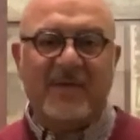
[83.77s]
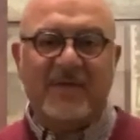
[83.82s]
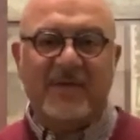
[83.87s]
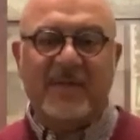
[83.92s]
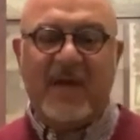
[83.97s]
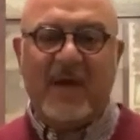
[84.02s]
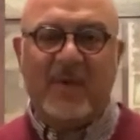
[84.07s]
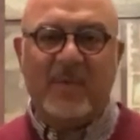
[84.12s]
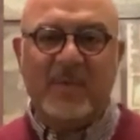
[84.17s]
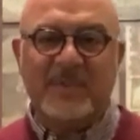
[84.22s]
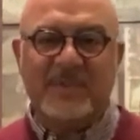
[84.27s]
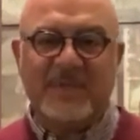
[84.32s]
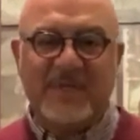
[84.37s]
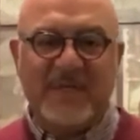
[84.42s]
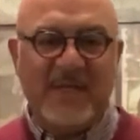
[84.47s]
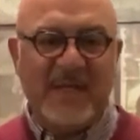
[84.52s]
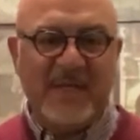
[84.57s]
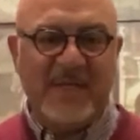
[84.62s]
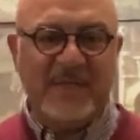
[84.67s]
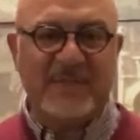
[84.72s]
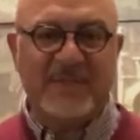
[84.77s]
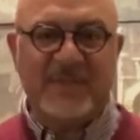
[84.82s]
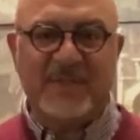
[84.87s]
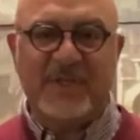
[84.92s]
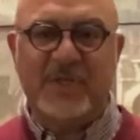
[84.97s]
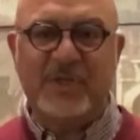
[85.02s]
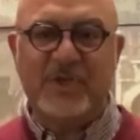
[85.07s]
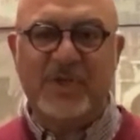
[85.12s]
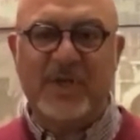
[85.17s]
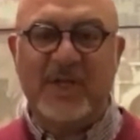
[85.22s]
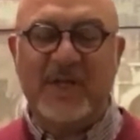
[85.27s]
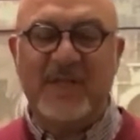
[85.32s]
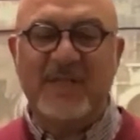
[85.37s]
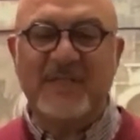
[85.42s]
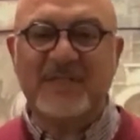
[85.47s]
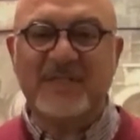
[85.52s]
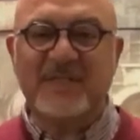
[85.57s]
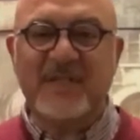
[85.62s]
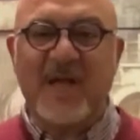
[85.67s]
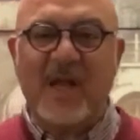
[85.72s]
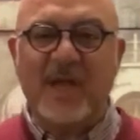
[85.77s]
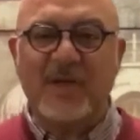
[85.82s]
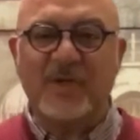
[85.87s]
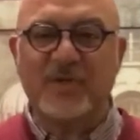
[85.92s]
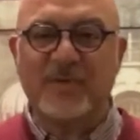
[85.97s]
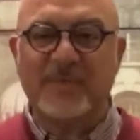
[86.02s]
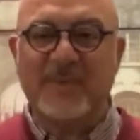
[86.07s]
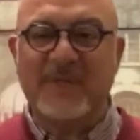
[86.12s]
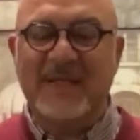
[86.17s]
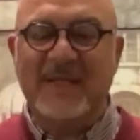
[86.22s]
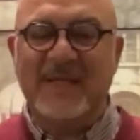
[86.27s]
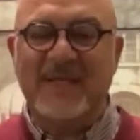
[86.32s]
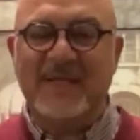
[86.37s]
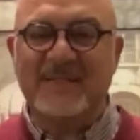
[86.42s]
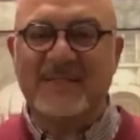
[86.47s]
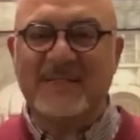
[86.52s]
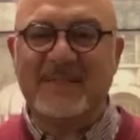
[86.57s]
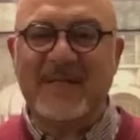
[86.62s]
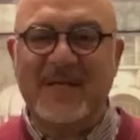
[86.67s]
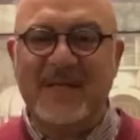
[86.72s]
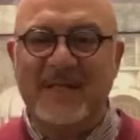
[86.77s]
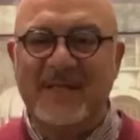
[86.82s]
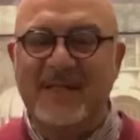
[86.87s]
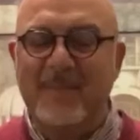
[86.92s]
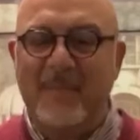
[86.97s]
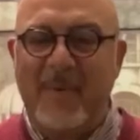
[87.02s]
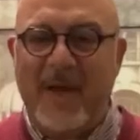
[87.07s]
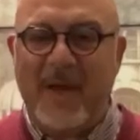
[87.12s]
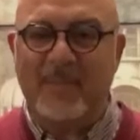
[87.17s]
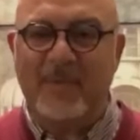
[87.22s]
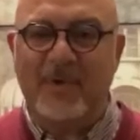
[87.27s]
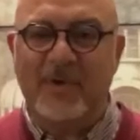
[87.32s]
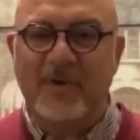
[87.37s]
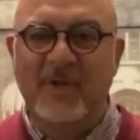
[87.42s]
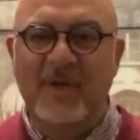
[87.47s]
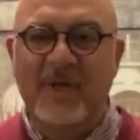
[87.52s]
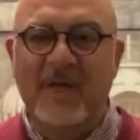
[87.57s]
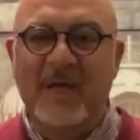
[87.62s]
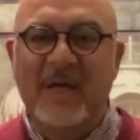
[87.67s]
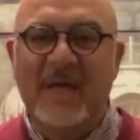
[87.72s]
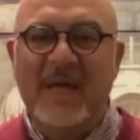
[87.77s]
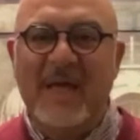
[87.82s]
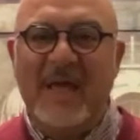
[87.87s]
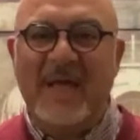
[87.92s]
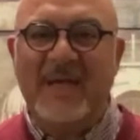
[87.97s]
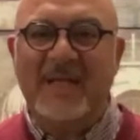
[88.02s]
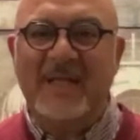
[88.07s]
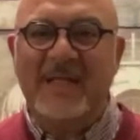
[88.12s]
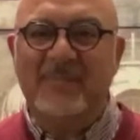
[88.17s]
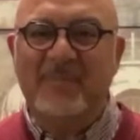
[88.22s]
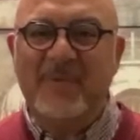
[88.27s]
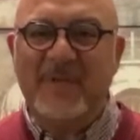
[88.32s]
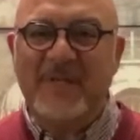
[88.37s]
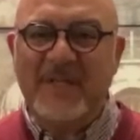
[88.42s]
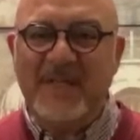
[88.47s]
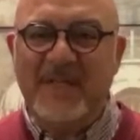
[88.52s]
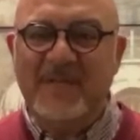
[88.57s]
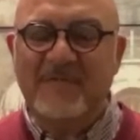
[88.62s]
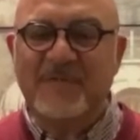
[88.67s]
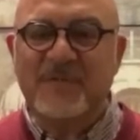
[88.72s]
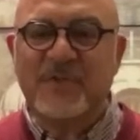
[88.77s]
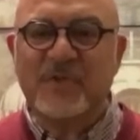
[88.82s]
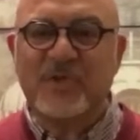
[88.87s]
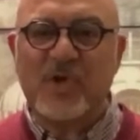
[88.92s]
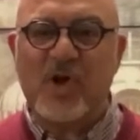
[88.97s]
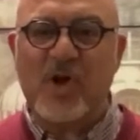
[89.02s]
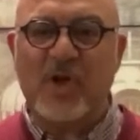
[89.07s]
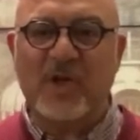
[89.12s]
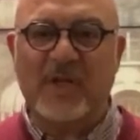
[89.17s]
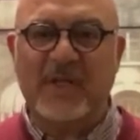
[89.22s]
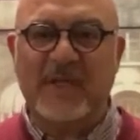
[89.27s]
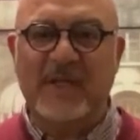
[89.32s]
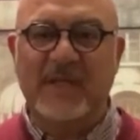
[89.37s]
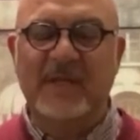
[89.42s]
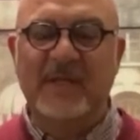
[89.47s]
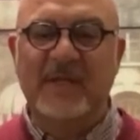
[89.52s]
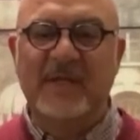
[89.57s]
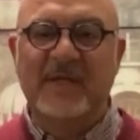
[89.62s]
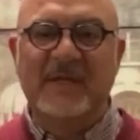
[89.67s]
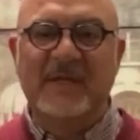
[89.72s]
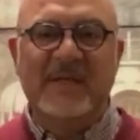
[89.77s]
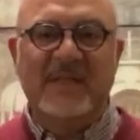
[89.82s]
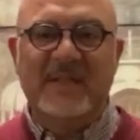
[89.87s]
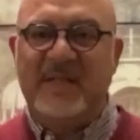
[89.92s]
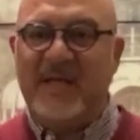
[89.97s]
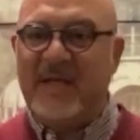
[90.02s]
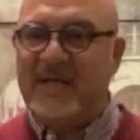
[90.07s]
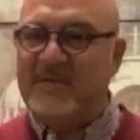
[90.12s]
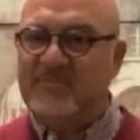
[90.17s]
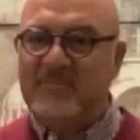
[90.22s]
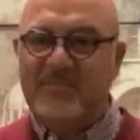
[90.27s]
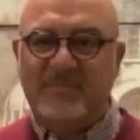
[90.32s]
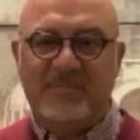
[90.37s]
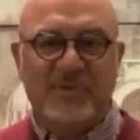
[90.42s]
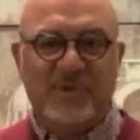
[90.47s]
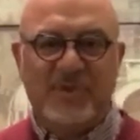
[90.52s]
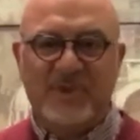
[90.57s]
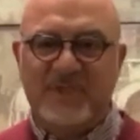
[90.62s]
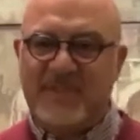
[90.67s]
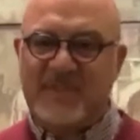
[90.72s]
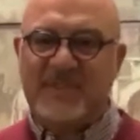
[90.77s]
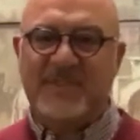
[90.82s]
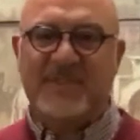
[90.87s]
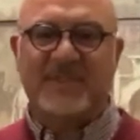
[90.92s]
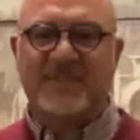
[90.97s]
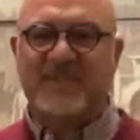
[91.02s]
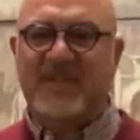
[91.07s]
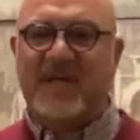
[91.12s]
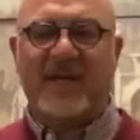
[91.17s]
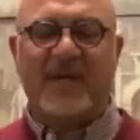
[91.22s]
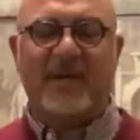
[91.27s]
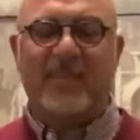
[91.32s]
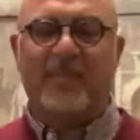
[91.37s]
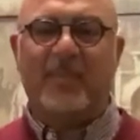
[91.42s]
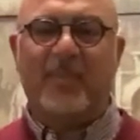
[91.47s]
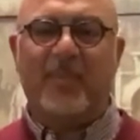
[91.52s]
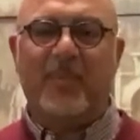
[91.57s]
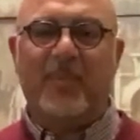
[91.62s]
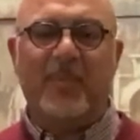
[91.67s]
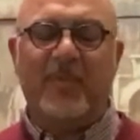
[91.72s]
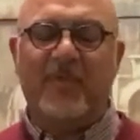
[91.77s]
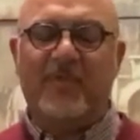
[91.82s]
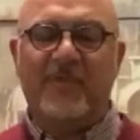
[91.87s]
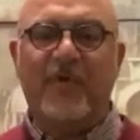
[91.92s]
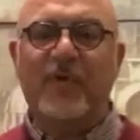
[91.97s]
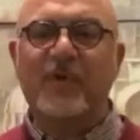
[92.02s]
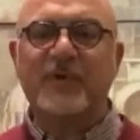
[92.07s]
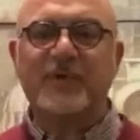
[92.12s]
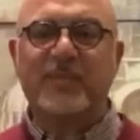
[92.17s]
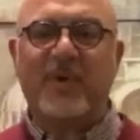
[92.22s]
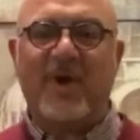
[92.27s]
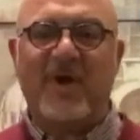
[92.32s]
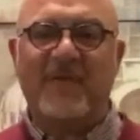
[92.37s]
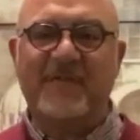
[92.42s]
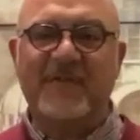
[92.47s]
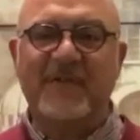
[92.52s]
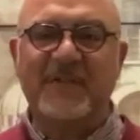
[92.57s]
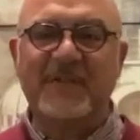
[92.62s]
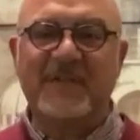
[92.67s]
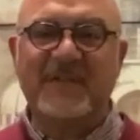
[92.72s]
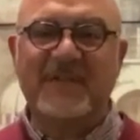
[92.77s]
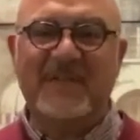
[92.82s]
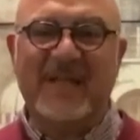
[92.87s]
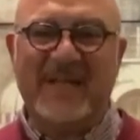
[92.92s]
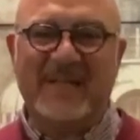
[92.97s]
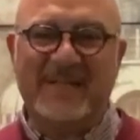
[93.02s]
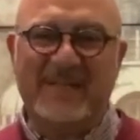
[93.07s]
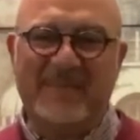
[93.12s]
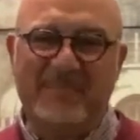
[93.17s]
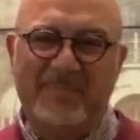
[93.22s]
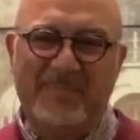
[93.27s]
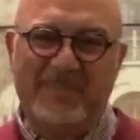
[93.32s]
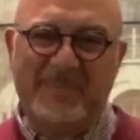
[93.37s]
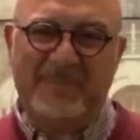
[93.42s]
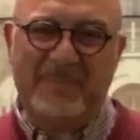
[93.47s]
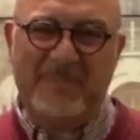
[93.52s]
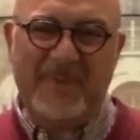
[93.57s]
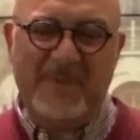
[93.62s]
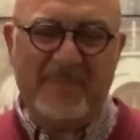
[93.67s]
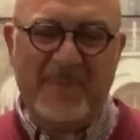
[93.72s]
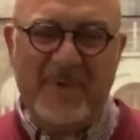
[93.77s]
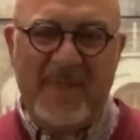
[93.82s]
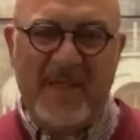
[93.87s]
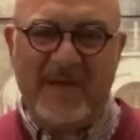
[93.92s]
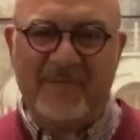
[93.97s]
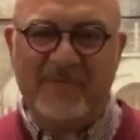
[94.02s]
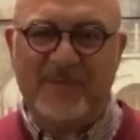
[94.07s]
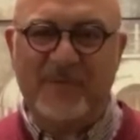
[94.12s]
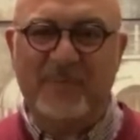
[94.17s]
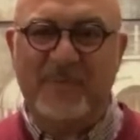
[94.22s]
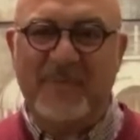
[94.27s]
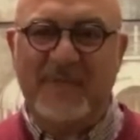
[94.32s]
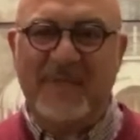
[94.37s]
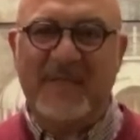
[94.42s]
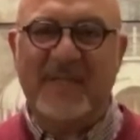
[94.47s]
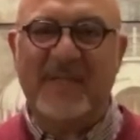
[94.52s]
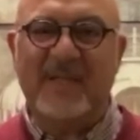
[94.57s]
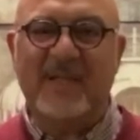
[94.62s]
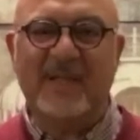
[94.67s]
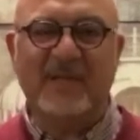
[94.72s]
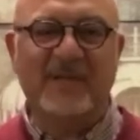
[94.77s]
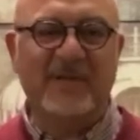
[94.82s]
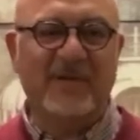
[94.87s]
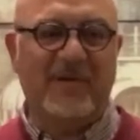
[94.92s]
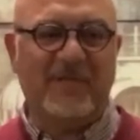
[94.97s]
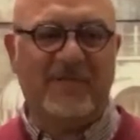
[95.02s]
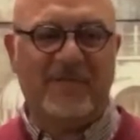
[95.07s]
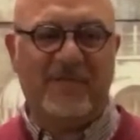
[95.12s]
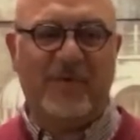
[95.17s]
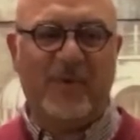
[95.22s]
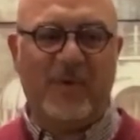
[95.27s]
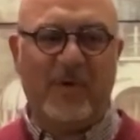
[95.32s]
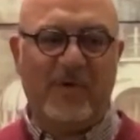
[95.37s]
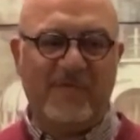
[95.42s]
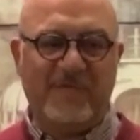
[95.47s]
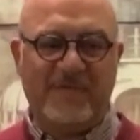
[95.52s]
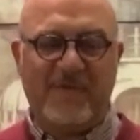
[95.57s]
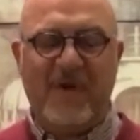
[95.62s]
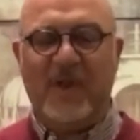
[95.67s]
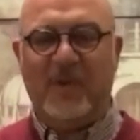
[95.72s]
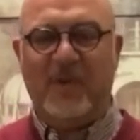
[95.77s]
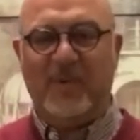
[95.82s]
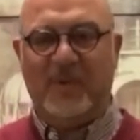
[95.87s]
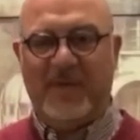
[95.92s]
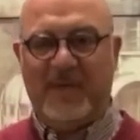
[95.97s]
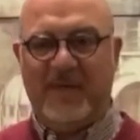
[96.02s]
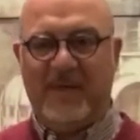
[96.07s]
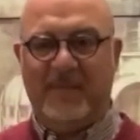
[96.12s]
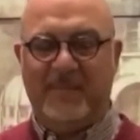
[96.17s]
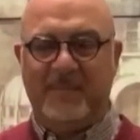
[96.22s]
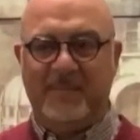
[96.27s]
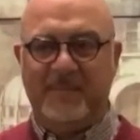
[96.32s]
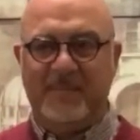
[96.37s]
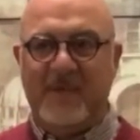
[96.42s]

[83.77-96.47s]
That was in his teaching. He's knowledgeable. He studied the Bible and he believed strongly that Jesus is like a false prophet, that people have to be killed for following him.